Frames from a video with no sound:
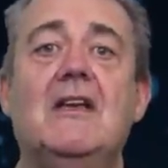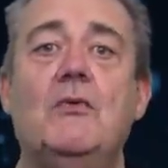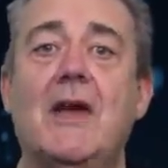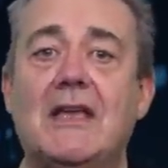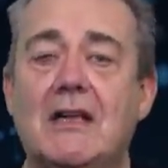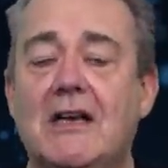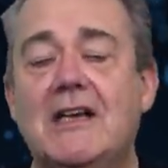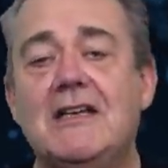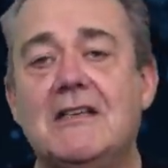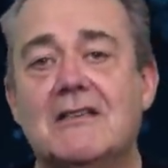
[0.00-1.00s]
regularly
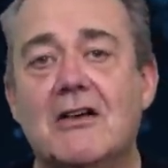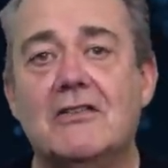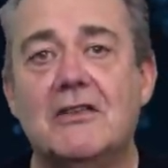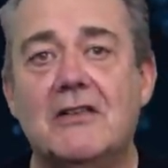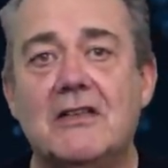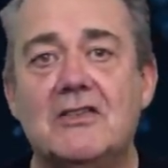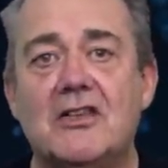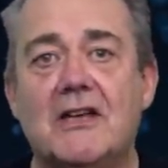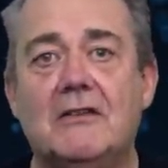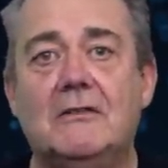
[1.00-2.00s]
discuss on this
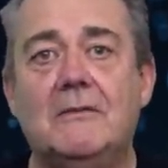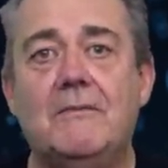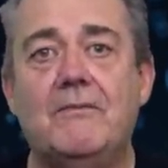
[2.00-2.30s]
channel.